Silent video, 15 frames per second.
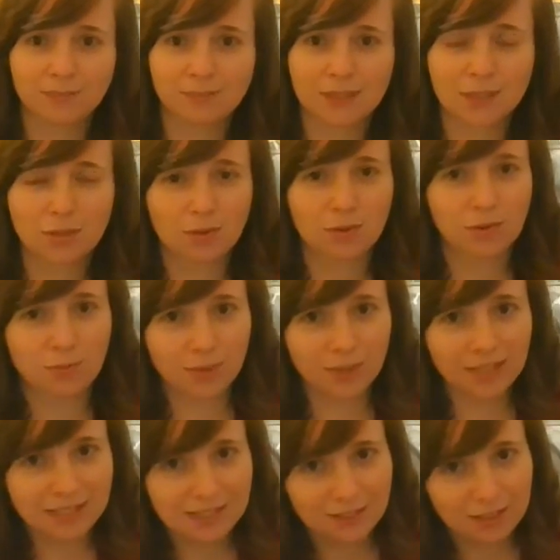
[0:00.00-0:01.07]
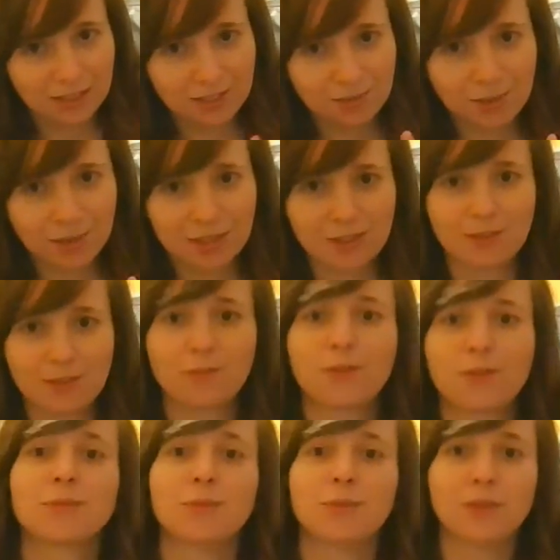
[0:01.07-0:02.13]
So we'll get started with the
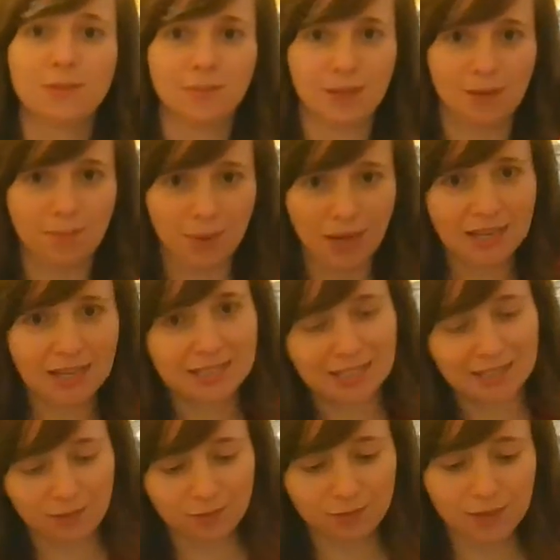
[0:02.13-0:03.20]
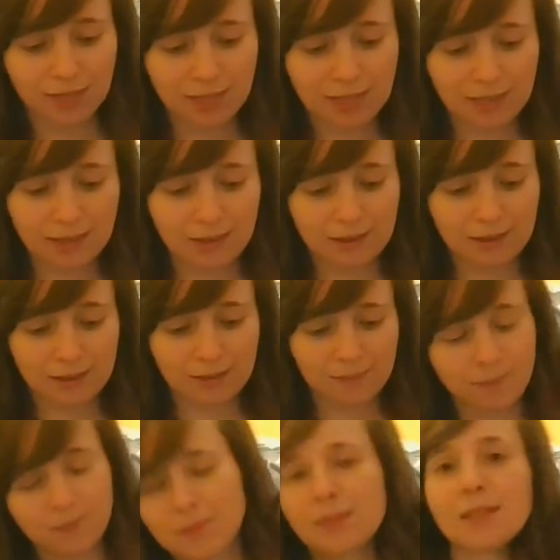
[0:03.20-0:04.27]
first one to be positive.
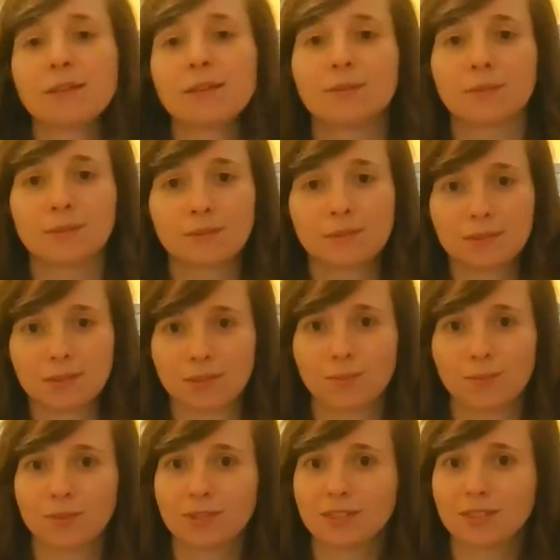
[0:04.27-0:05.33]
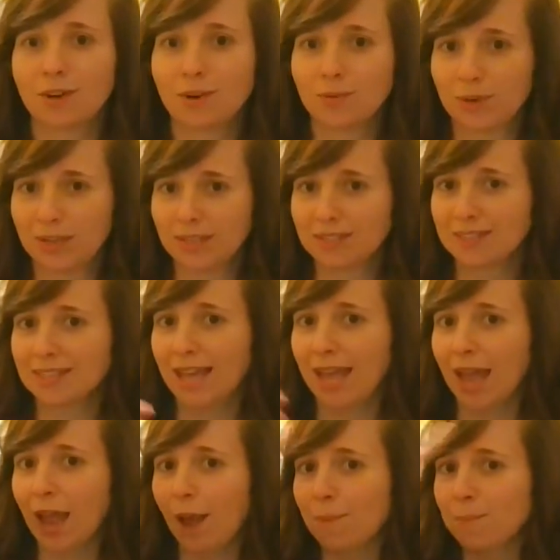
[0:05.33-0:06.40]
So we'll start with
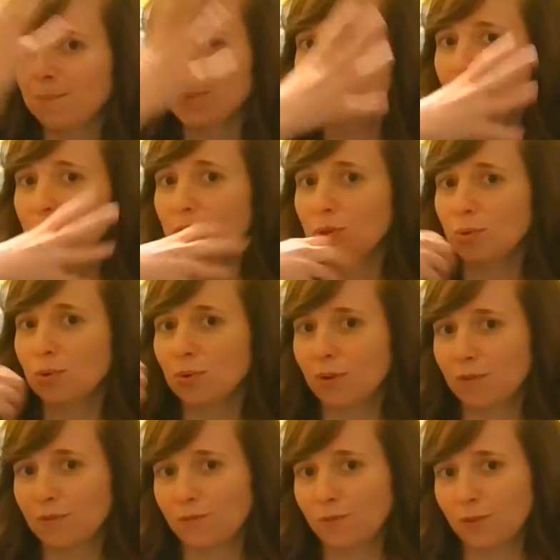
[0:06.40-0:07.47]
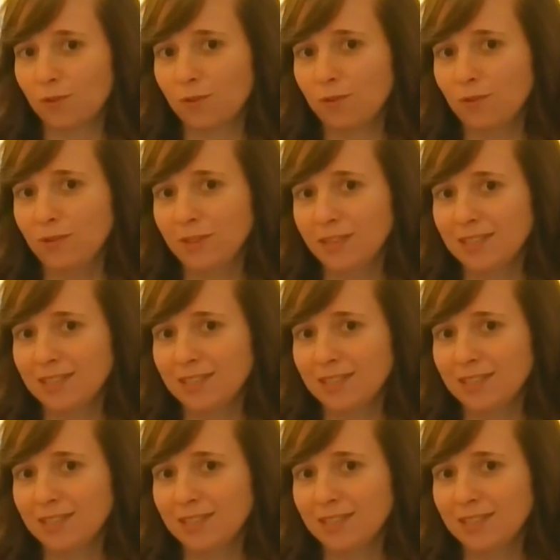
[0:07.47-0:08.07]
beautiful.